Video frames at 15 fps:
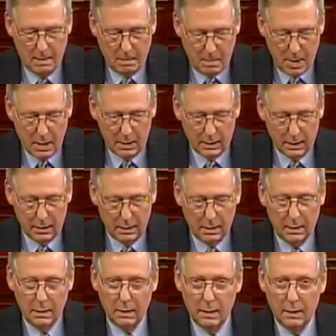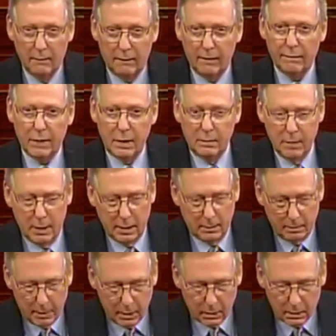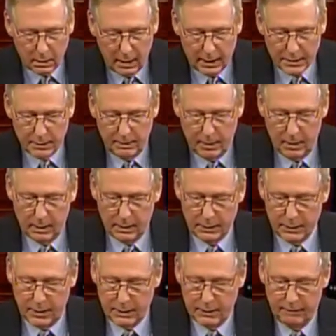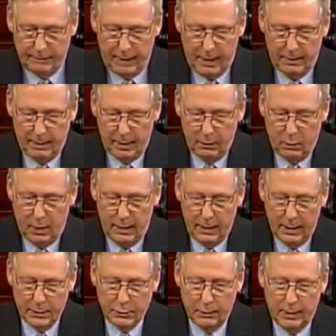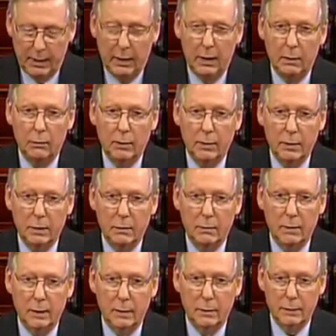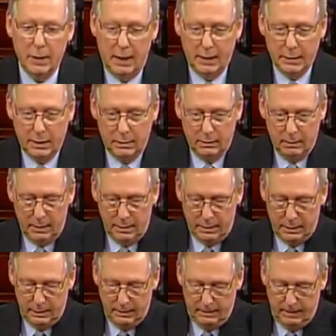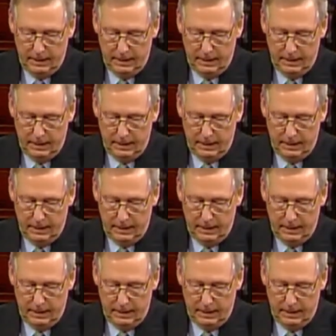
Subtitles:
million middle-class Americans, as defined by the White House, will get hit with a new tax increase.